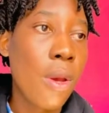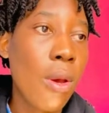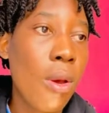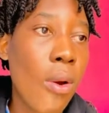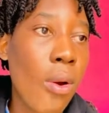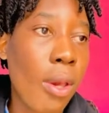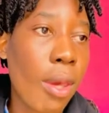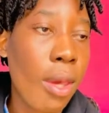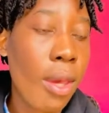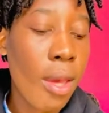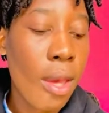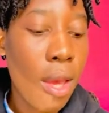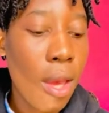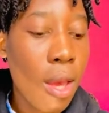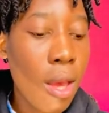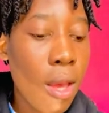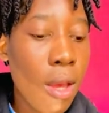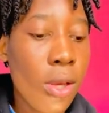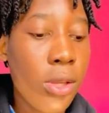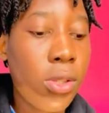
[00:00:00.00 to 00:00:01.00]
Okay,
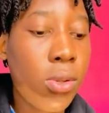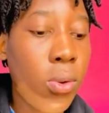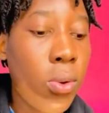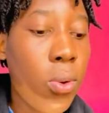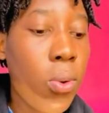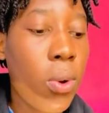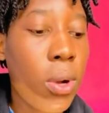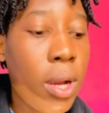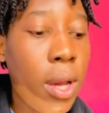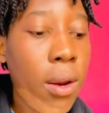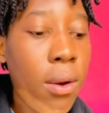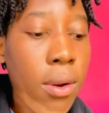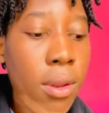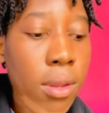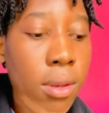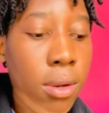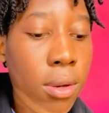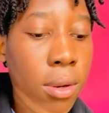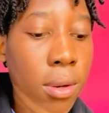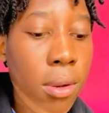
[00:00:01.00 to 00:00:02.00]
so
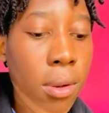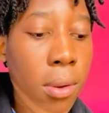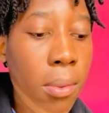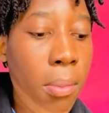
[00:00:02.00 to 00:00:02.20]
currently